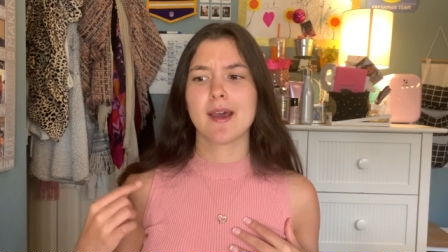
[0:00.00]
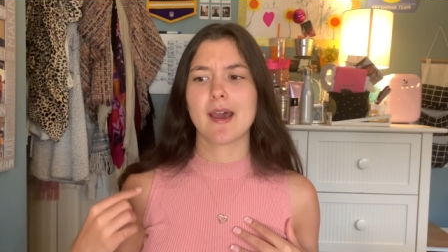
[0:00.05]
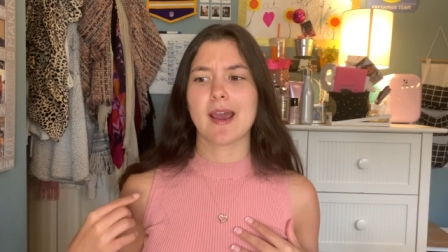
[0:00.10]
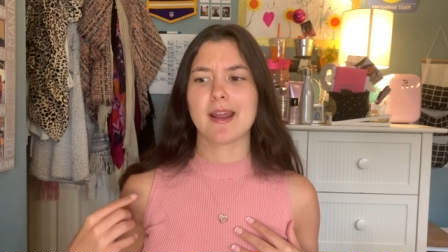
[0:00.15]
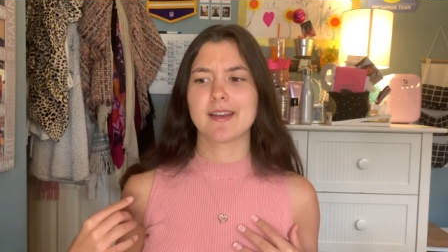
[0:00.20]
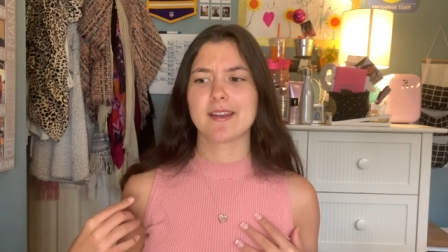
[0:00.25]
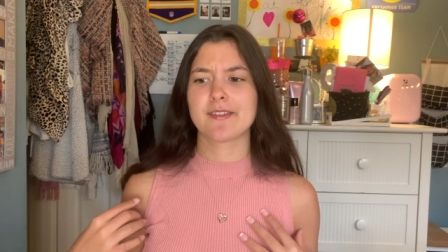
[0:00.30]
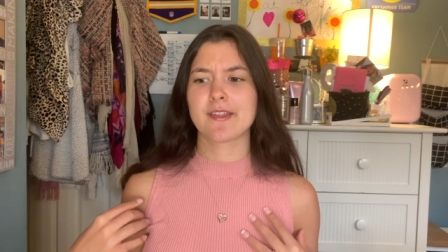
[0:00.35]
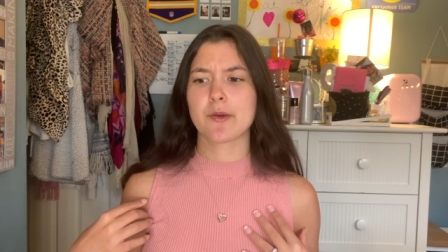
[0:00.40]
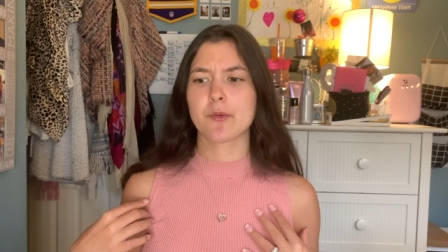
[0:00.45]

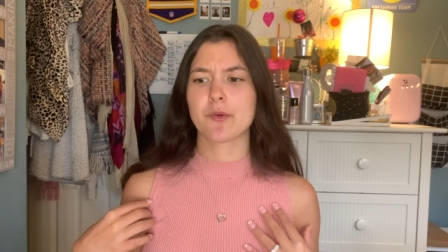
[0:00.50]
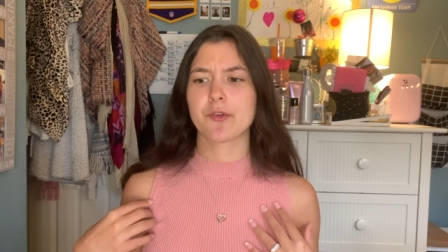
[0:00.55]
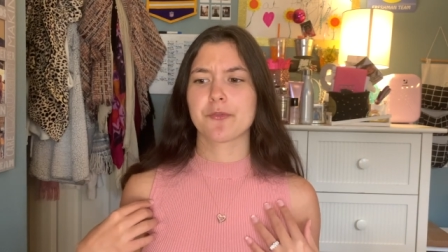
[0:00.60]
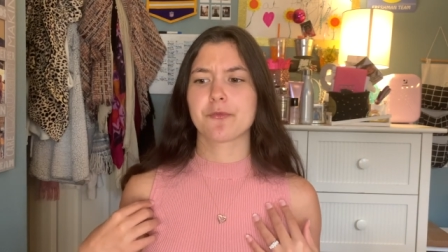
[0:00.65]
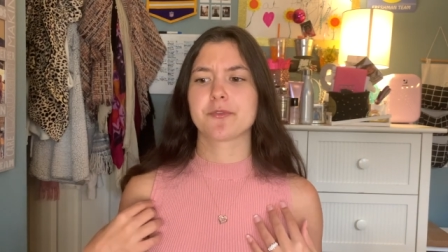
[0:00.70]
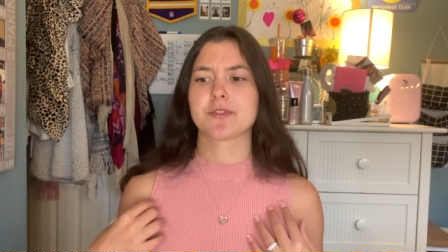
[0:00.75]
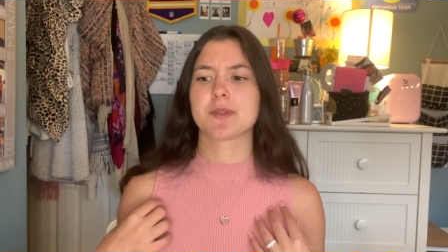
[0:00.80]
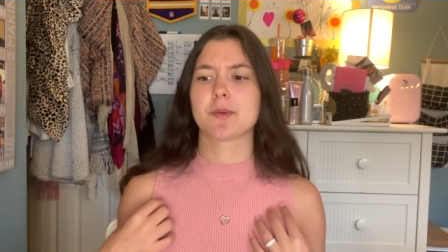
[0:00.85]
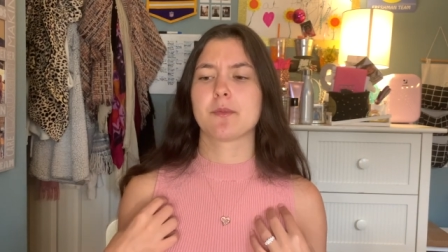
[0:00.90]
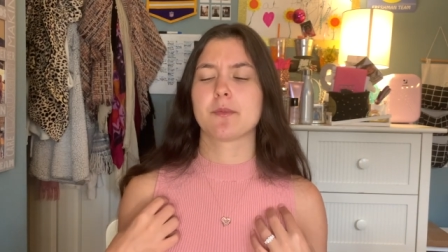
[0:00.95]
I did that with
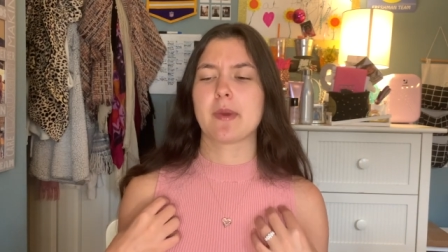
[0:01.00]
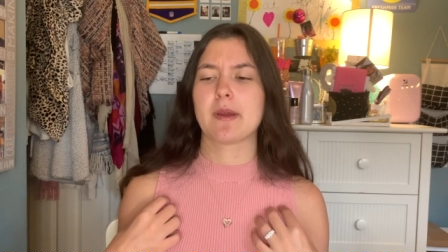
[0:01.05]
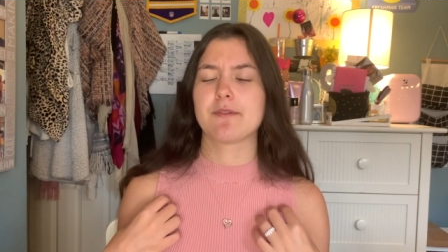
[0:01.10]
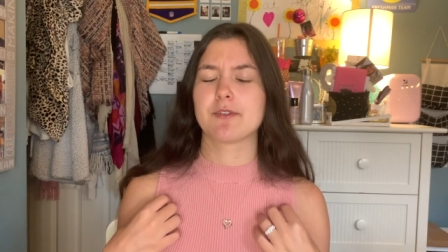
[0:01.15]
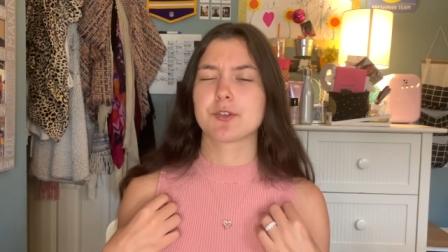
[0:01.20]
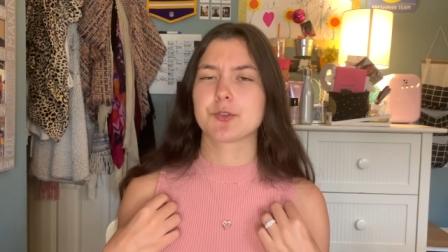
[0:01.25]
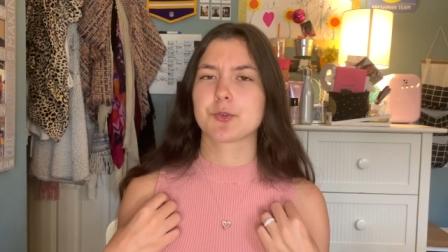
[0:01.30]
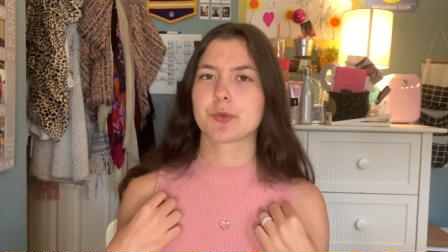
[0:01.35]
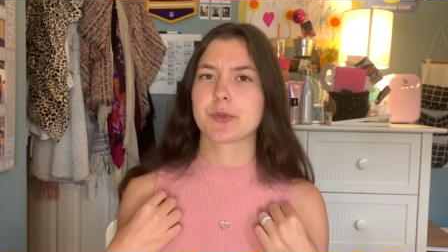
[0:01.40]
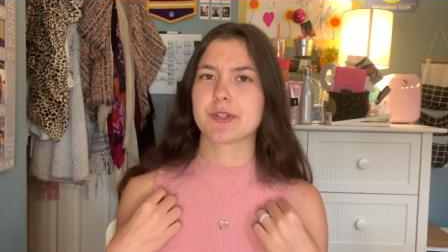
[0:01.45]
some of my
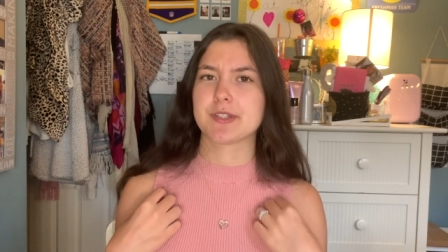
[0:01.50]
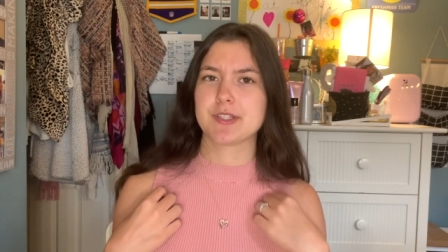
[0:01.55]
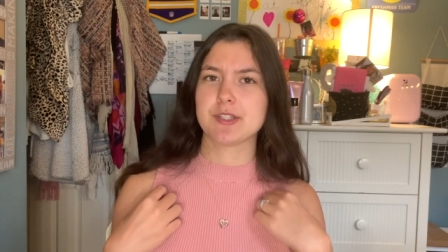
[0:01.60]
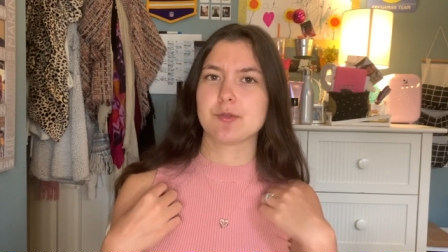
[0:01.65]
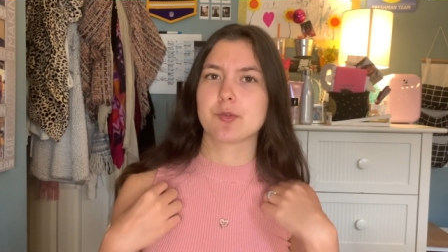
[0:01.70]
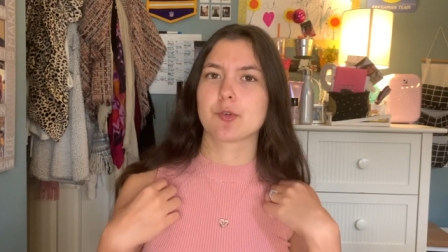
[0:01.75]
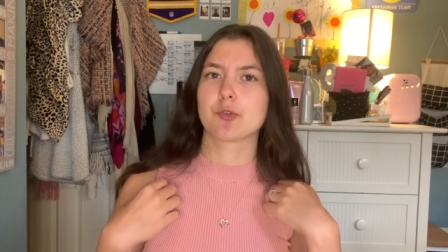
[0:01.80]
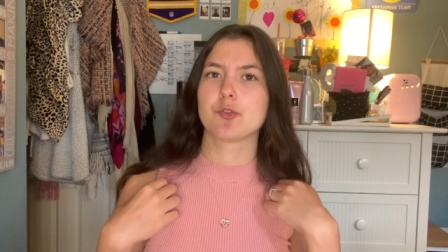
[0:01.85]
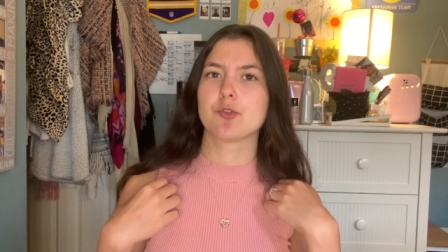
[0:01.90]
Victoria's Secret